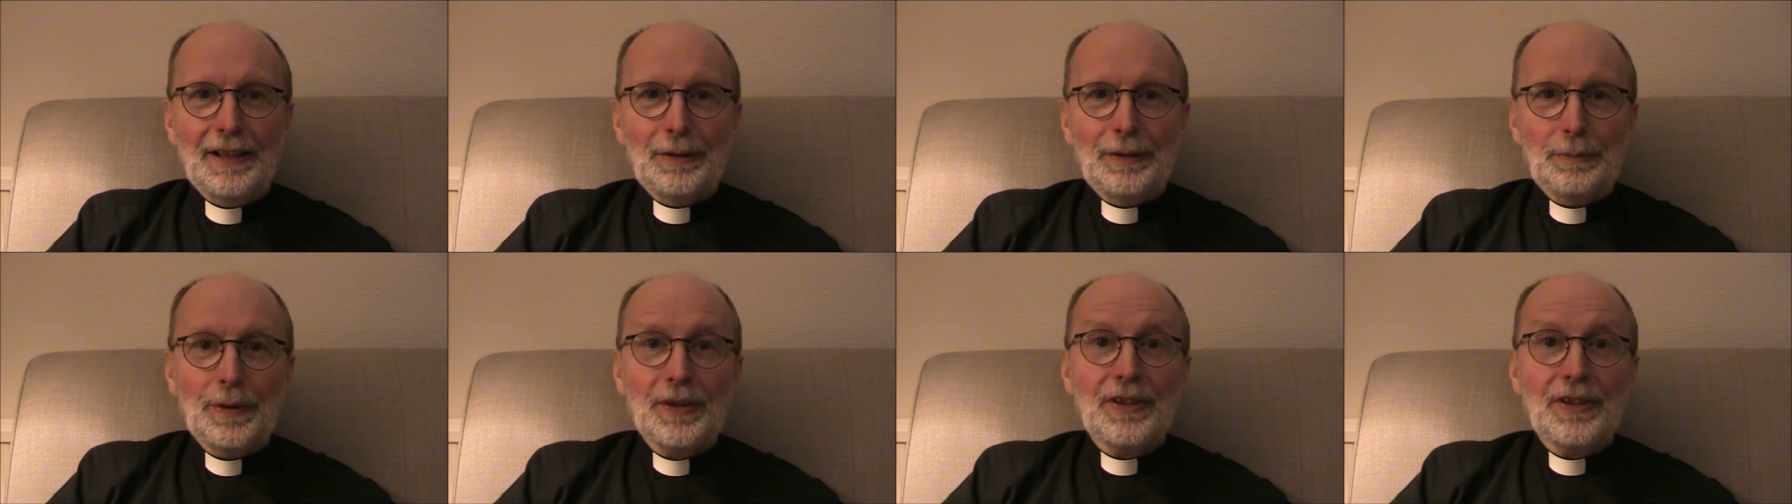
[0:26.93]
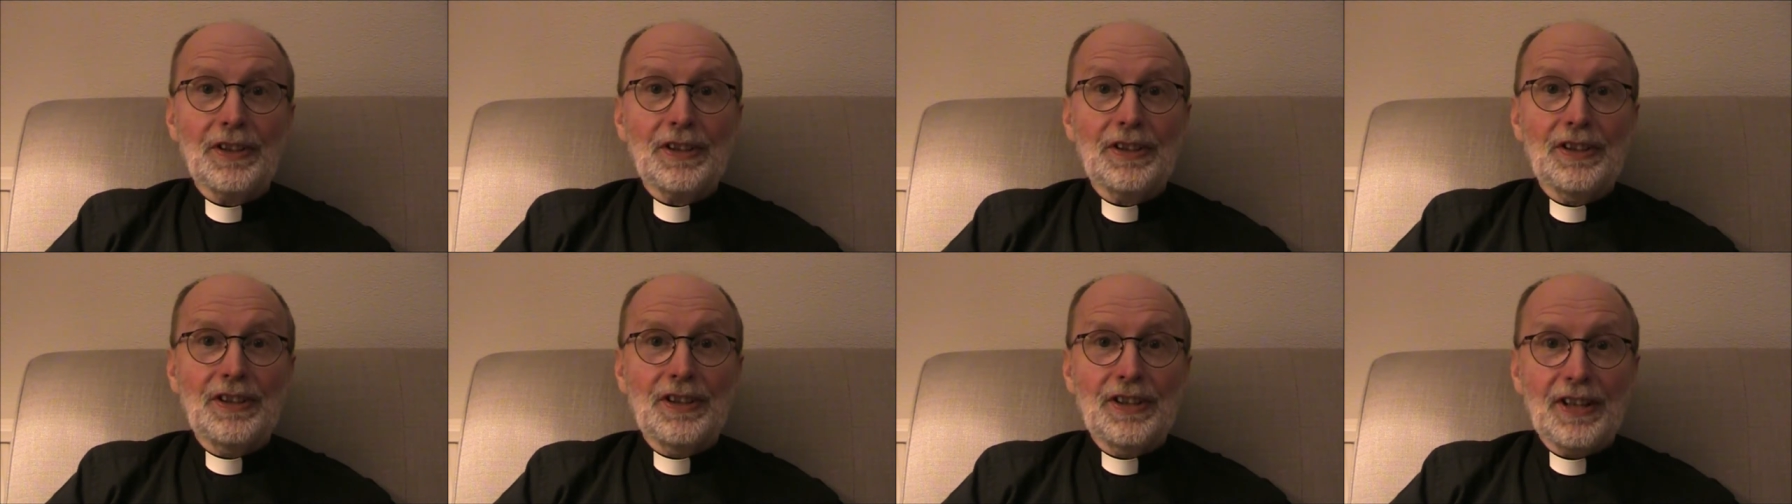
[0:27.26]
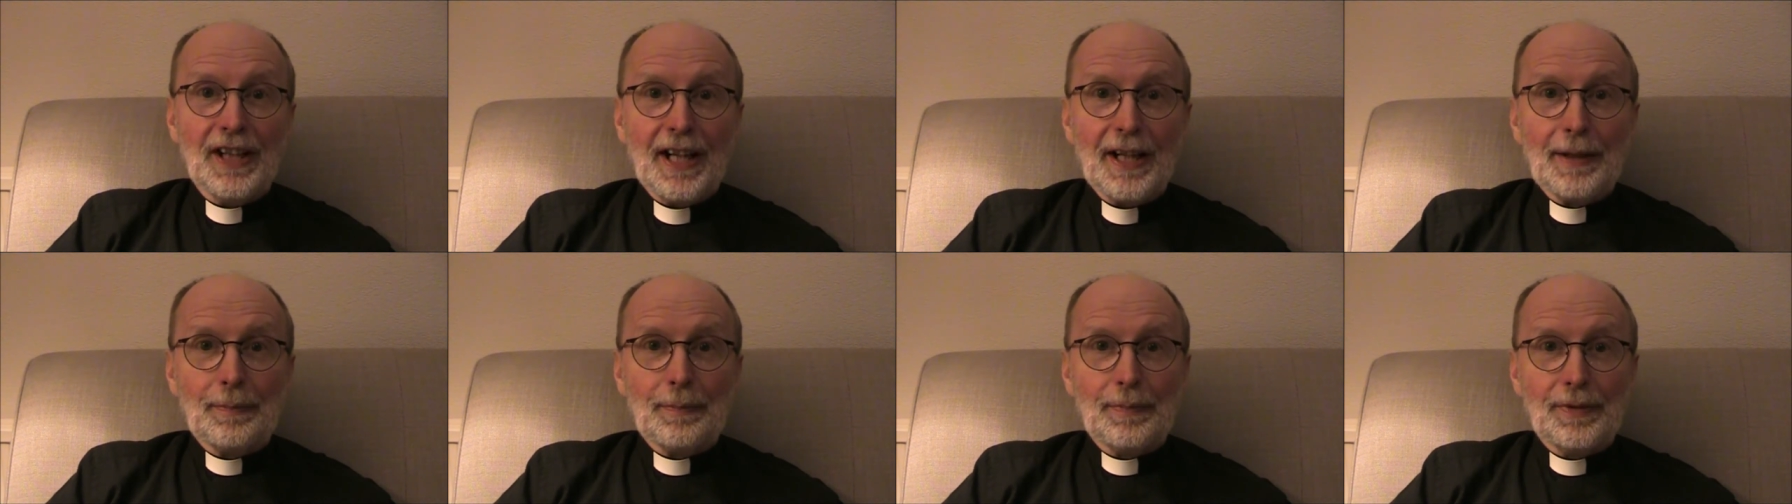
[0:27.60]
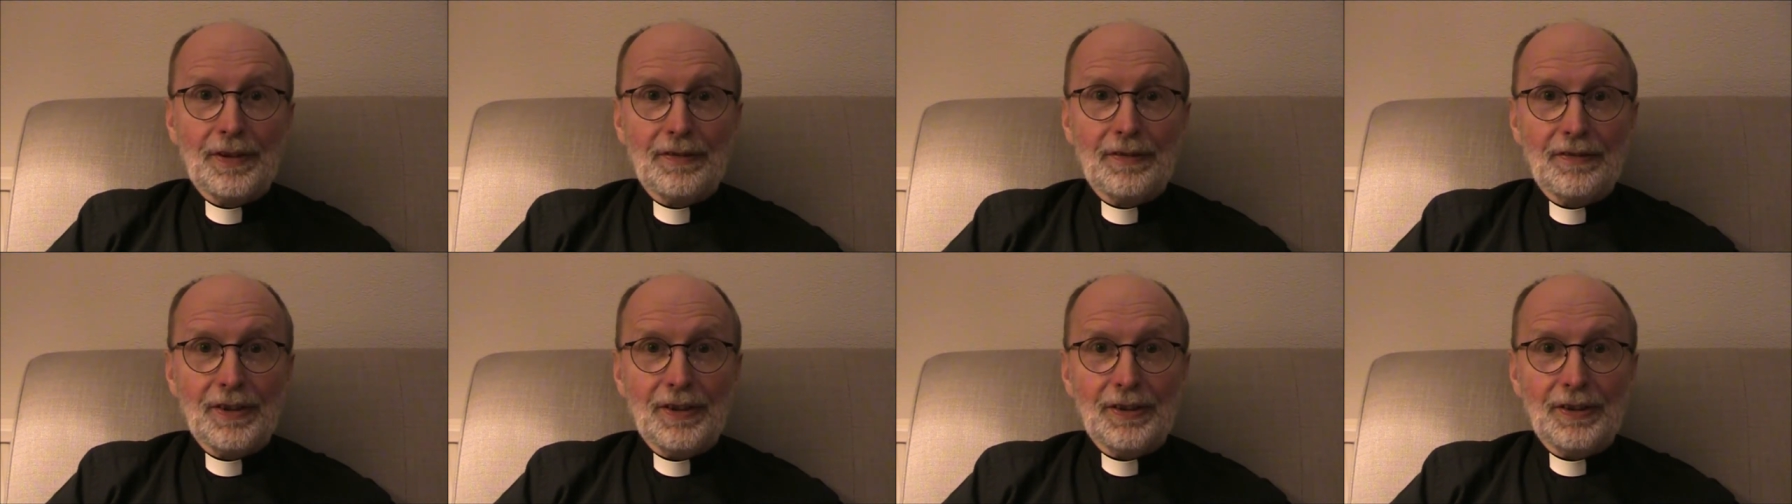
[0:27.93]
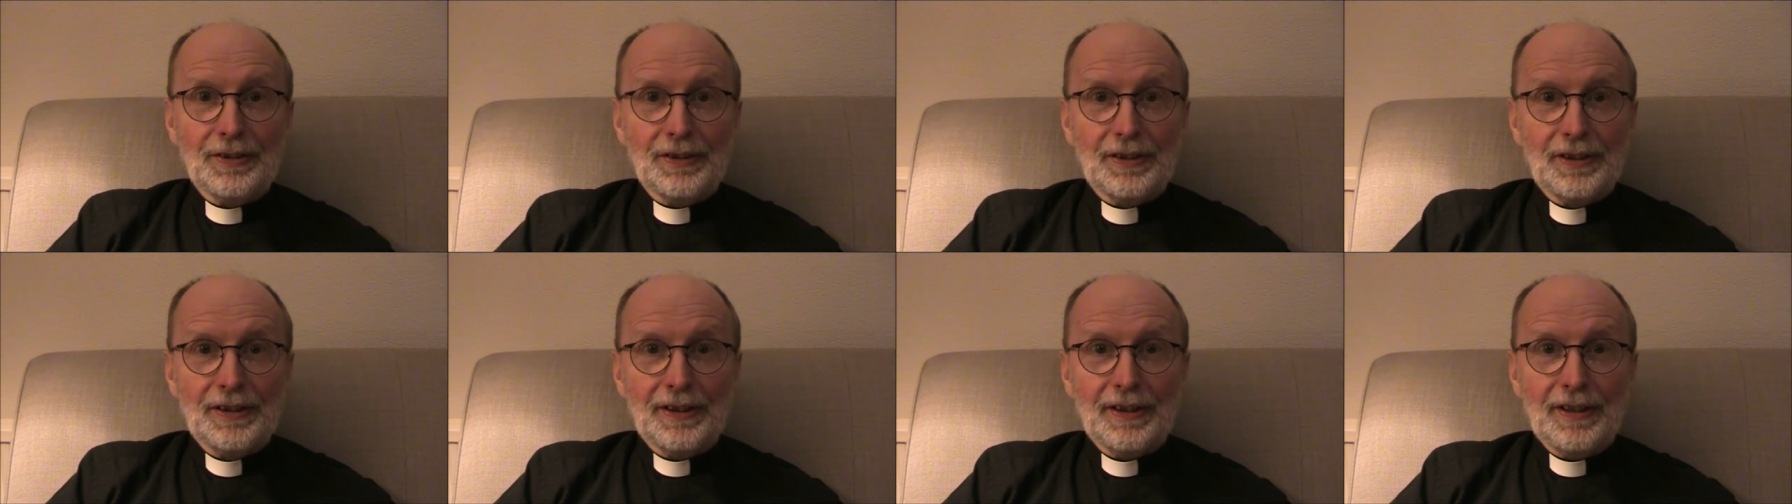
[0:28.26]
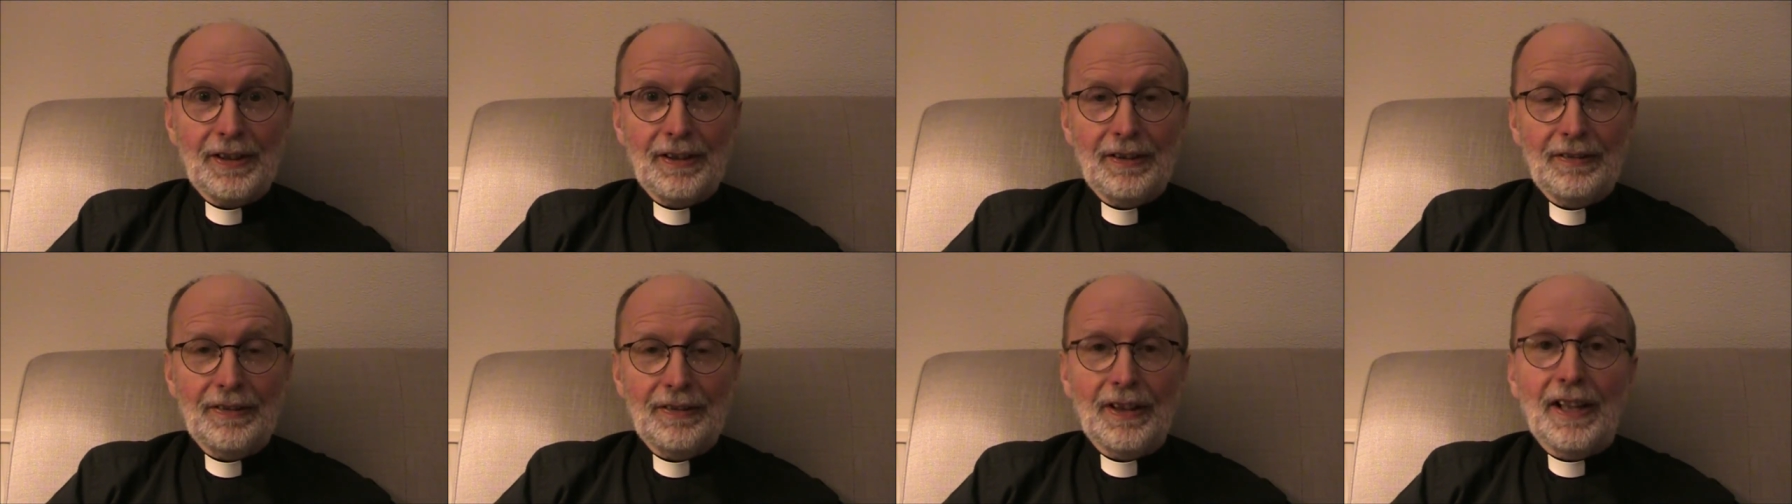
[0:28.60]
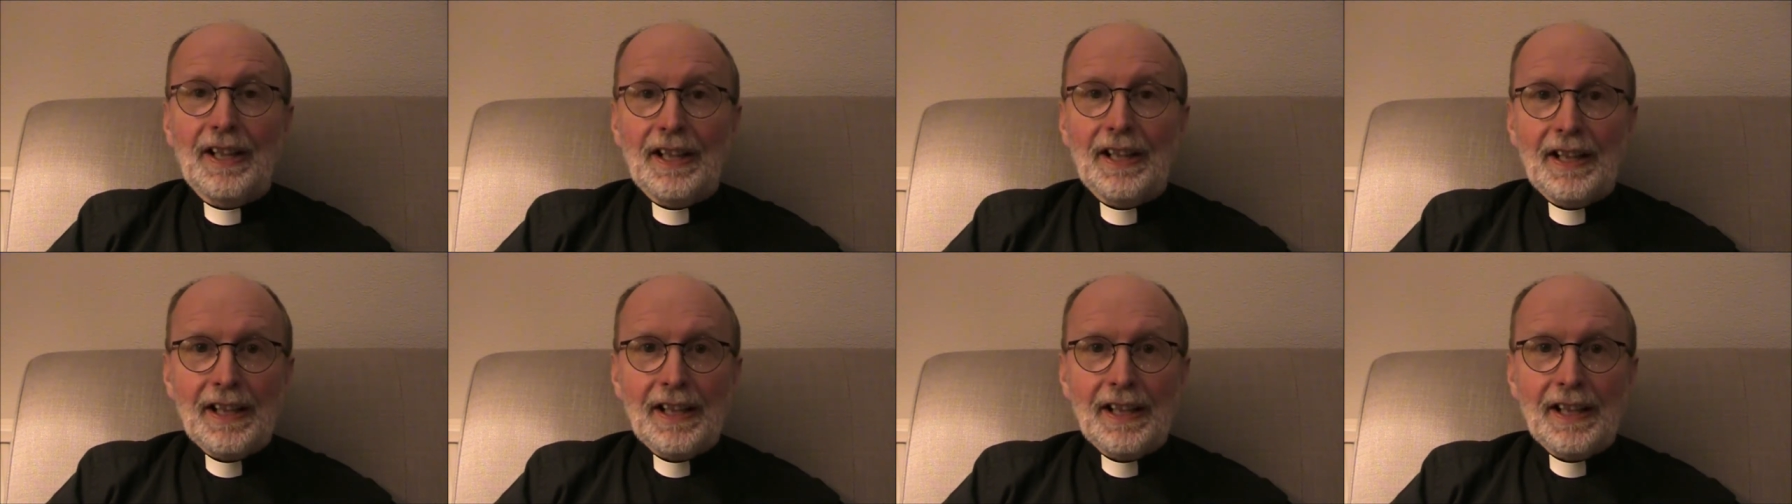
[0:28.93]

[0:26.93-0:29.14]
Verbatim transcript: with the depth of God's love